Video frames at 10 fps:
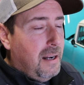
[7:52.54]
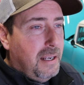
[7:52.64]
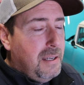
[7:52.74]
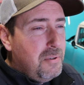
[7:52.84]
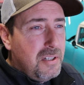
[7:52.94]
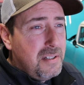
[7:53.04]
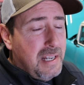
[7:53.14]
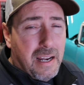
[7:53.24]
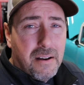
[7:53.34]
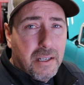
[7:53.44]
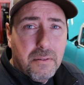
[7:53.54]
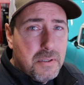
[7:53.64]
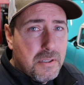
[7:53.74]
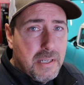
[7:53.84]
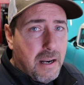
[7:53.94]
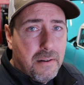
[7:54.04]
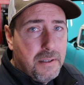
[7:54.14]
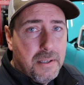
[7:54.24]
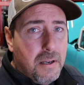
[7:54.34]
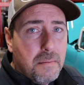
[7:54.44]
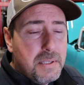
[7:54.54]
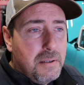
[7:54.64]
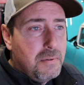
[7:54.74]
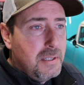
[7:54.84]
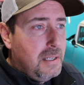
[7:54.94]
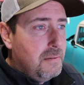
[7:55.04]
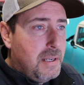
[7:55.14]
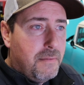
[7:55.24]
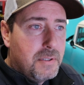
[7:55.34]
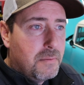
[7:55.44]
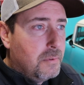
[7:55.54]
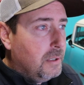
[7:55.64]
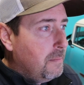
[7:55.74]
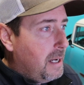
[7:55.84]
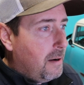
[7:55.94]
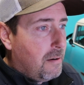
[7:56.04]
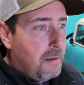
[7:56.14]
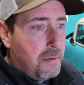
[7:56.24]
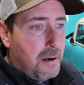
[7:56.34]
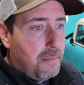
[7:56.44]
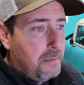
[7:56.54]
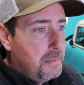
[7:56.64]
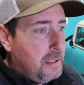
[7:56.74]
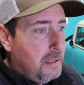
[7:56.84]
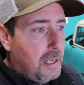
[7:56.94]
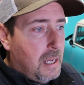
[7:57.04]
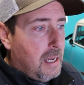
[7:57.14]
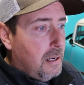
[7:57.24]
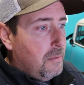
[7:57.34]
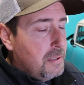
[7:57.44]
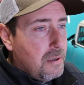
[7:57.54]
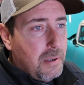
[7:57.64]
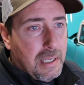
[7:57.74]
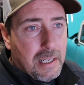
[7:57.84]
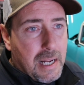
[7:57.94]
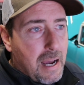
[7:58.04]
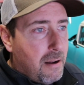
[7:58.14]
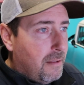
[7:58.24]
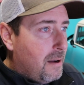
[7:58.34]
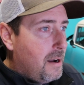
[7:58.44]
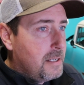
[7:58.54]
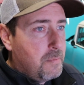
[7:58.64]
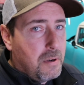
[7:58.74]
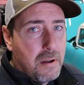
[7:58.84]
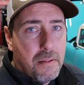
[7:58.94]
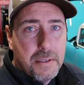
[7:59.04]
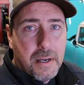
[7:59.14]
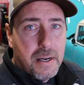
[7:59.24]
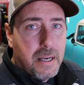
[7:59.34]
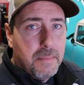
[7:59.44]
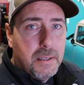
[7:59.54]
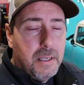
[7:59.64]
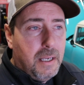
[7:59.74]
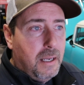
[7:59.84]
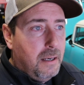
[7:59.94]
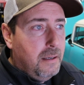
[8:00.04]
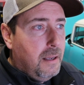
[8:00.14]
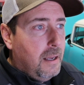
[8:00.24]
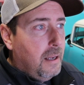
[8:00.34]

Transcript: he was just down. He was just down in the dumps. He was having some really bad heart problems and was going in and out of the hospital all the time. And